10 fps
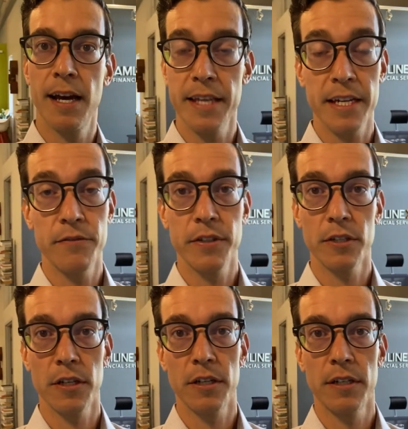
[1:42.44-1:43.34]
they can feel
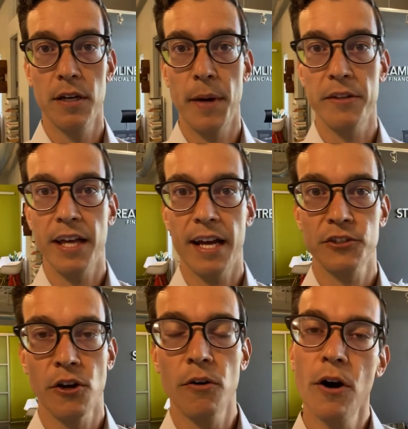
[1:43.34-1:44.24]
good about that.
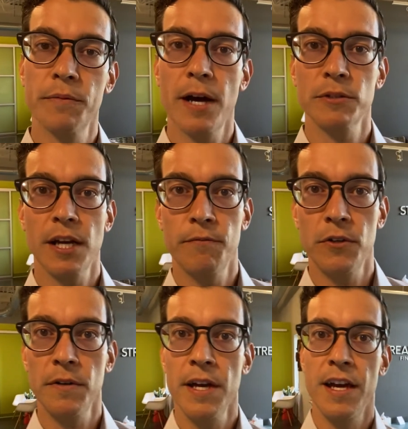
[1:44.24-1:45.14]
So I hope that was
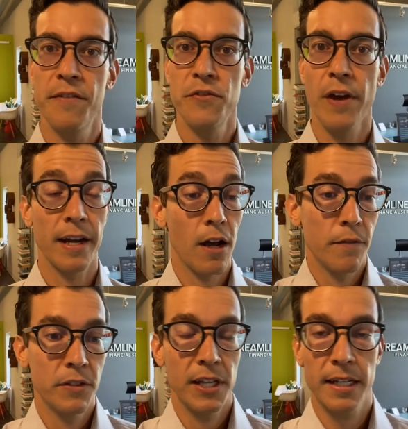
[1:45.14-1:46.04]
helpful. If you've got an
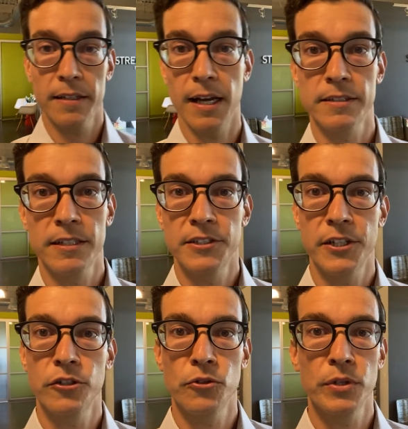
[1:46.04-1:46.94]
office, I'd
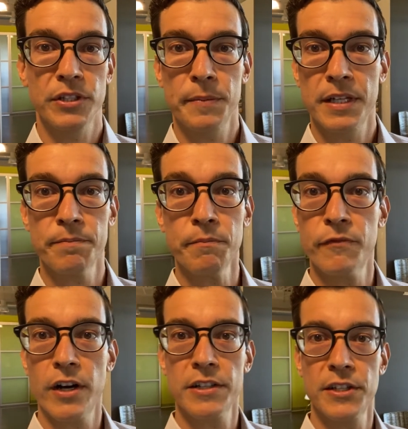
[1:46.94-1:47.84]
consider doing something
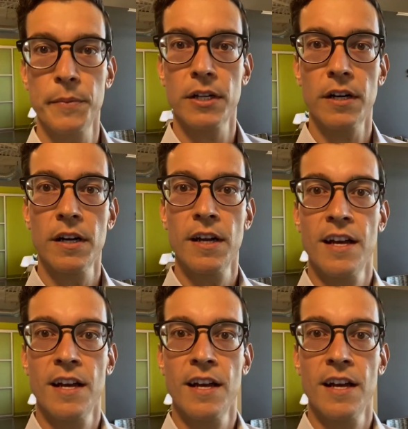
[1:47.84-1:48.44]
very similar.